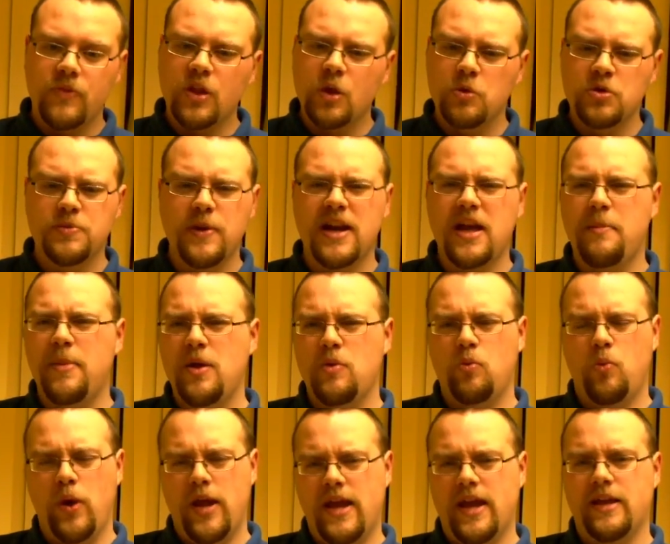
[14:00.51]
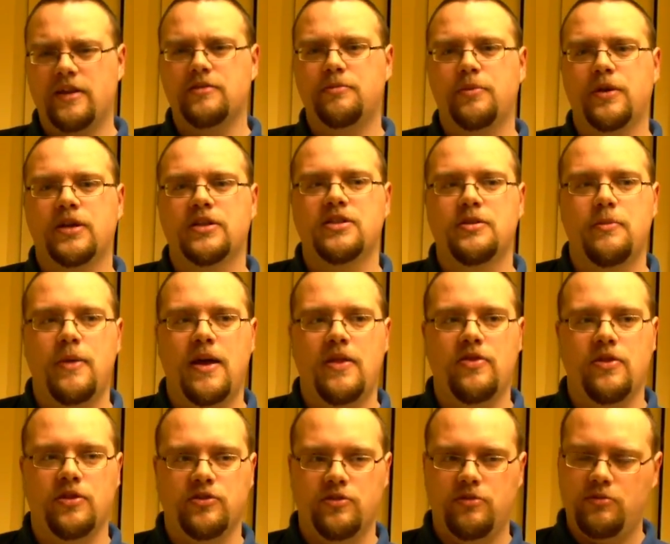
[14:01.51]
which made it a bit weird because it meant
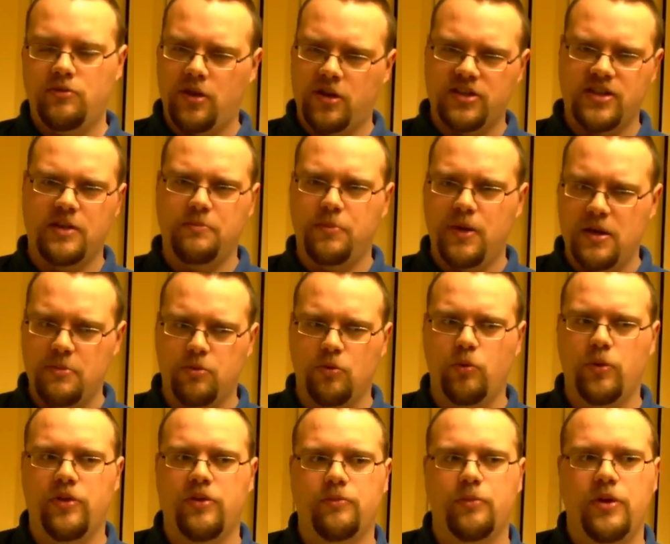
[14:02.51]
that, like I said, people with